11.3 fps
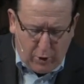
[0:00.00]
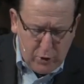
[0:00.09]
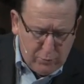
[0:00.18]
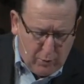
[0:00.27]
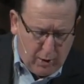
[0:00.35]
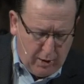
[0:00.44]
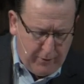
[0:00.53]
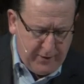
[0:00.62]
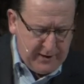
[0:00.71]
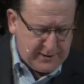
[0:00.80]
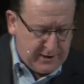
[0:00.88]
whom are all
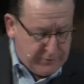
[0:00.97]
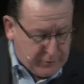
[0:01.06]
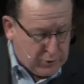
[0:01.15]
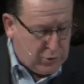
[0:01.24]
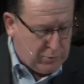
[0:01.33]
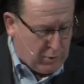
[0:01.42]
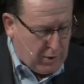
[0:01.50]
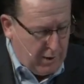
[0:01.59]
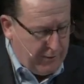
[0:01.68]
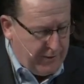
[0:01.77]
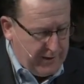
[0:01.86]
things and through whom are
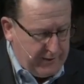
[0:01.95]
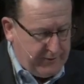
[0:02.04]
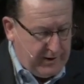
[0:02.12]
all things,